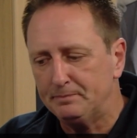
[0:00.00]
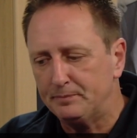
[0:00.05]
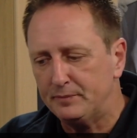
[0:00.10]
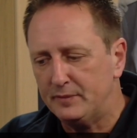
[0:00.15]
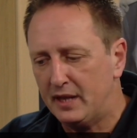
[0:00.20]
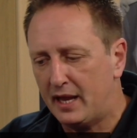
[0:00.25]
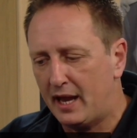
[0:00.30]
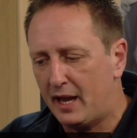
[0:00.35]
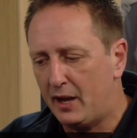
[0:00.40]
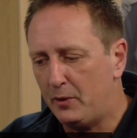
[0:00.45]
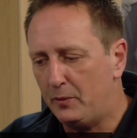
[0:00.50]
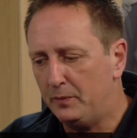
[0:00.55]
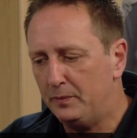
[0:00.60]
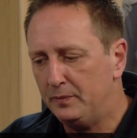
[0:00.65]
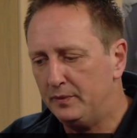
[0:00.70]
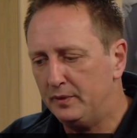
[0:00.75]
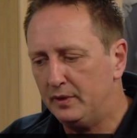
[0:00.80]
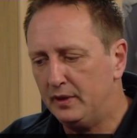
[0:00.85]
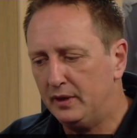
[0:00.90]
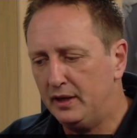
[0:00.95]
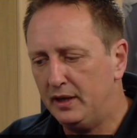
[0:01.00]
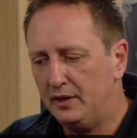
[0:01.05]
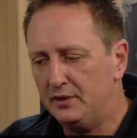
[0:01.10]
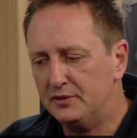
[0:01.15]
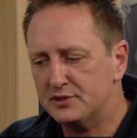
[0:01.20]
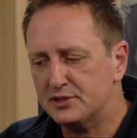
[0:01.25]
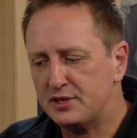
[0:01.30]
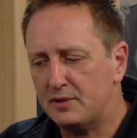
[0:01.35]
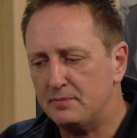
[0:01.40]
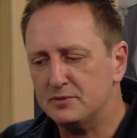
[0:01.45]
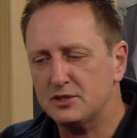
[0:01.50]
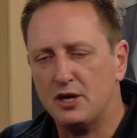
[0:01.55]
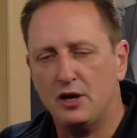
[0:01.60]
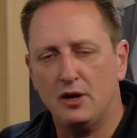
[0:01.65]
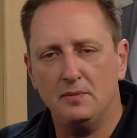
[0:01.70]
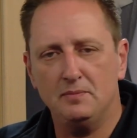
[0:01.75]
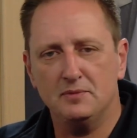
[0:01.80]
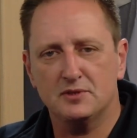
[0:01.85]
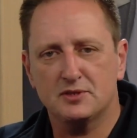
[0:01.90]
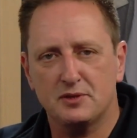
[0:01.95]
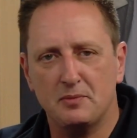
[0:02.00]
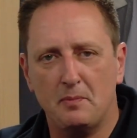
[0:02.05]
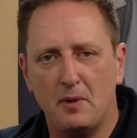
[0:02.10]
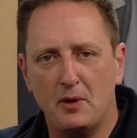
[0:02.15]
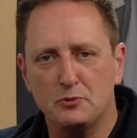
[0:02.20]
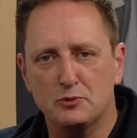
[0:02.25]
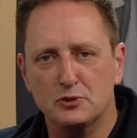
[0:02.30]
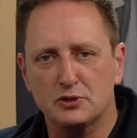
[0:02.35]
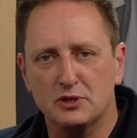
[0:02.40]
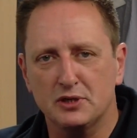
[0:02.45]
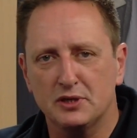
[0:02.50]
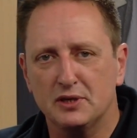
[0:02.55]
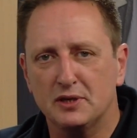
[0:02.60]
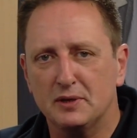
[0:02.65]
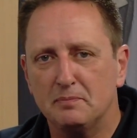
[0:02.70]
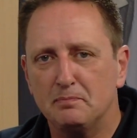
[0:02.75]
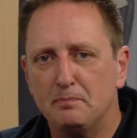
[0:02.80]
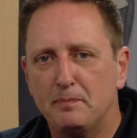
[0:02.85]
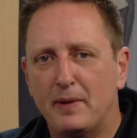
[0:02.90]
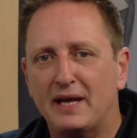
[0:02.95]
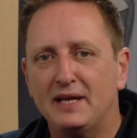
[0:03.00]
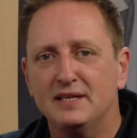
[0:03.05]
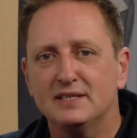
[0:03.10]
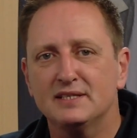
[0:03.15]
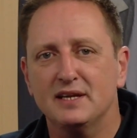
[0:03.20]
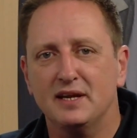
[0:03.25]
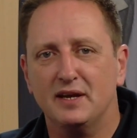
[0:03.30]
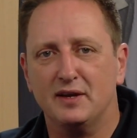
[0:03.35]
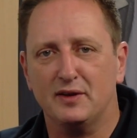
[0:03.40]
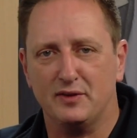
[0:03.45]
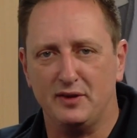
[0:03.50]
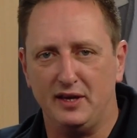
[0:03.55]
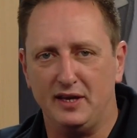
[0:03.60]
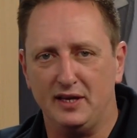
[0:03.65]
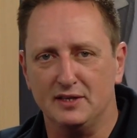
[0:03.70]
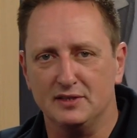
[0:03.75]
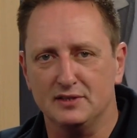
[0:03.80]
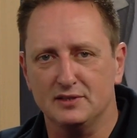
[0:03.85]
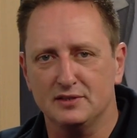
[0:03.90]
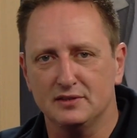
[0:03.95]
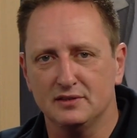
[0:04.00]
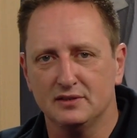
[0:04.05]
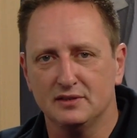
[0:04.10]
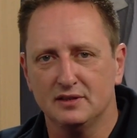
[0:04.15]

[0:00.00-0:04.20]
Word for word: Now, sometimes the most basic things